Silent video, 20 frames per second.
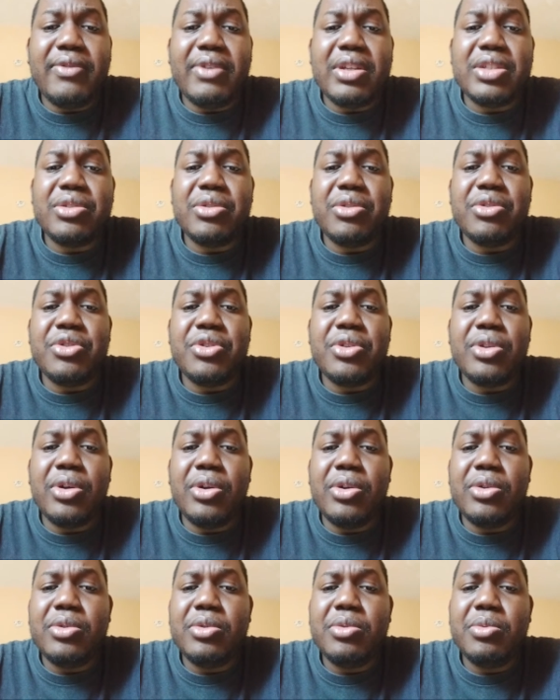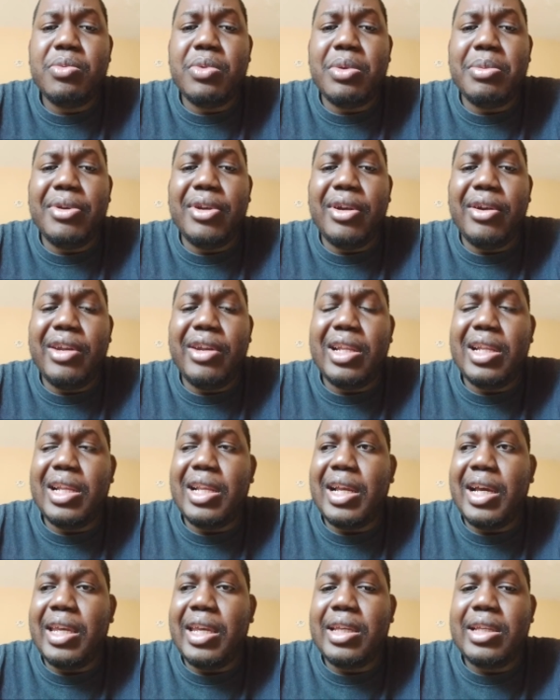a certain sound we I really
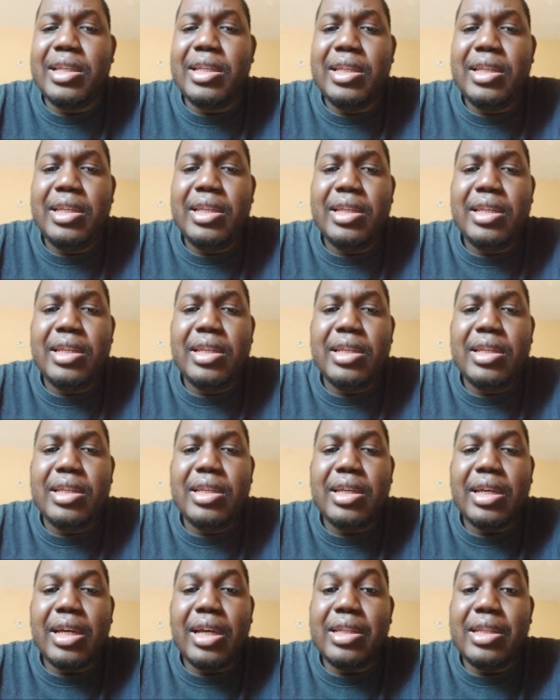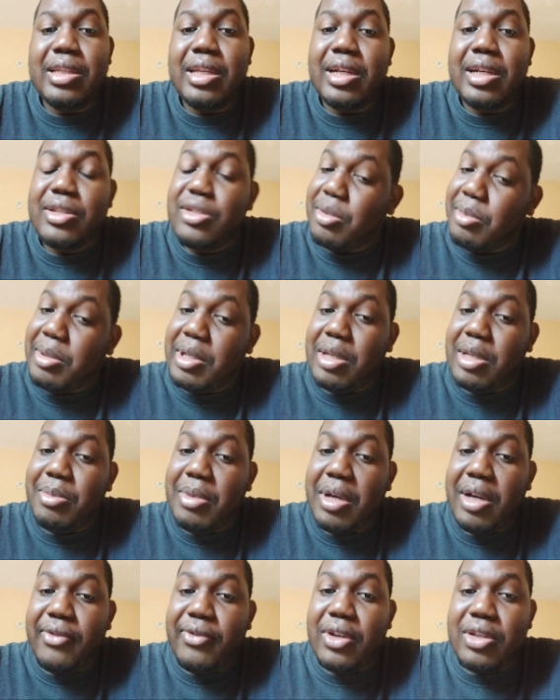like. And there are some of them
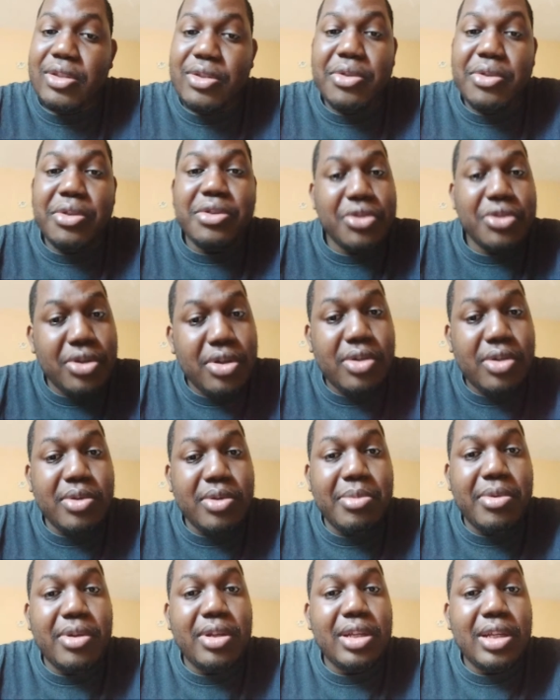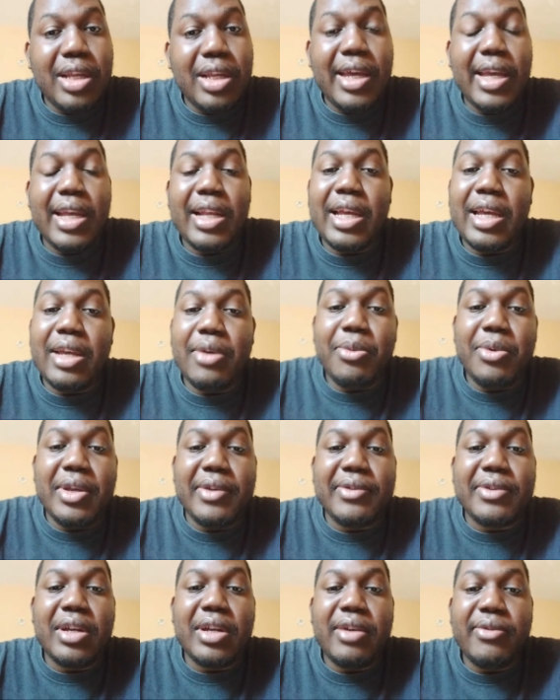have a certain sound I really like
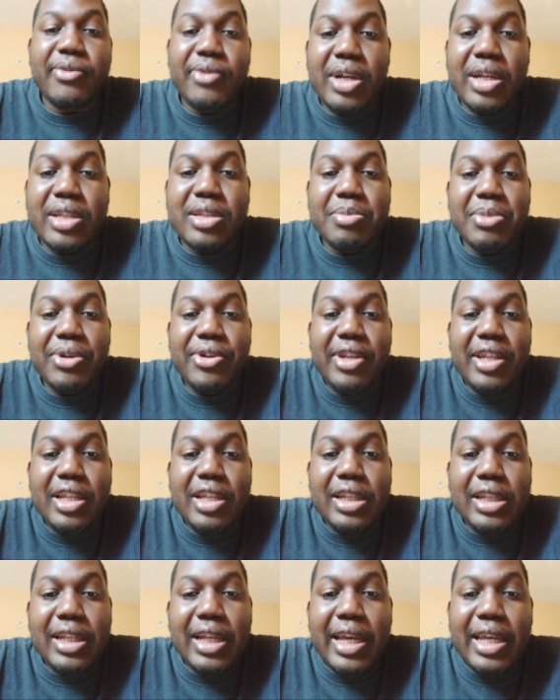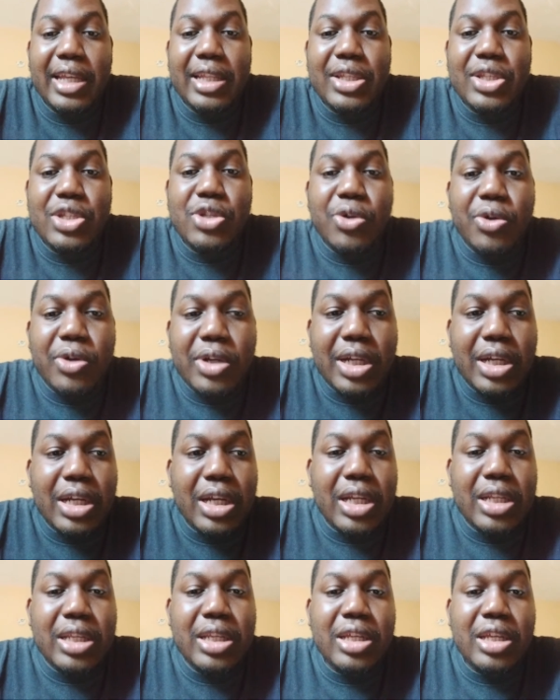Waves or Vox. I really like the sound of
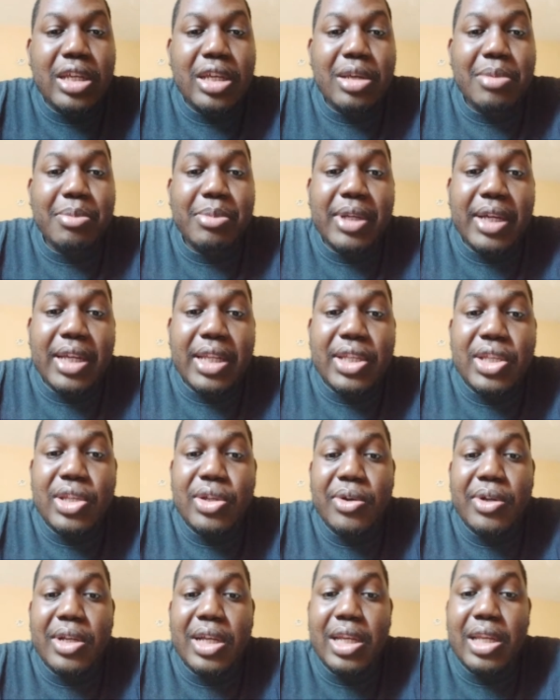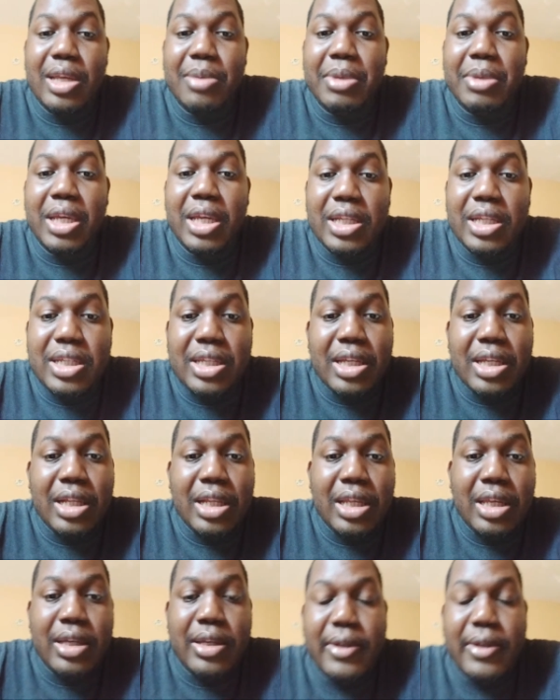that. I like the sound of them H delay,